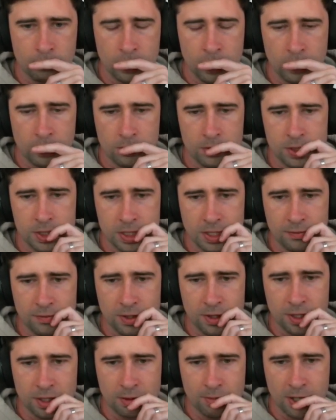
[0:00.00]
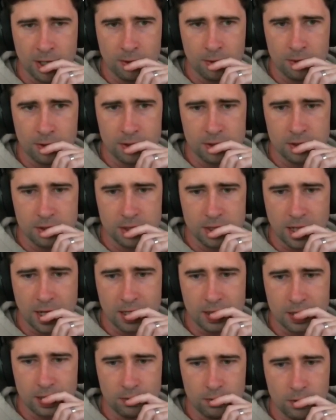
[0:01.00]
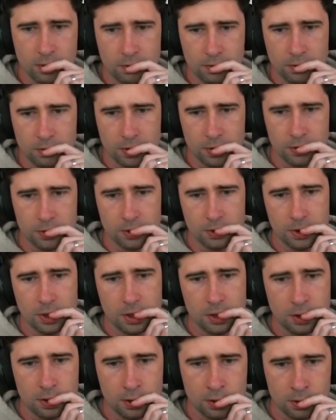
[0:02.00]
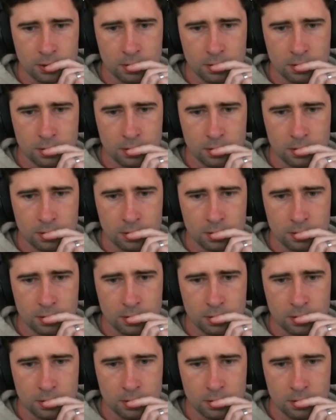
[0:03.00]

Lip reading: Alright, we just have to think about exactly what we want to do here.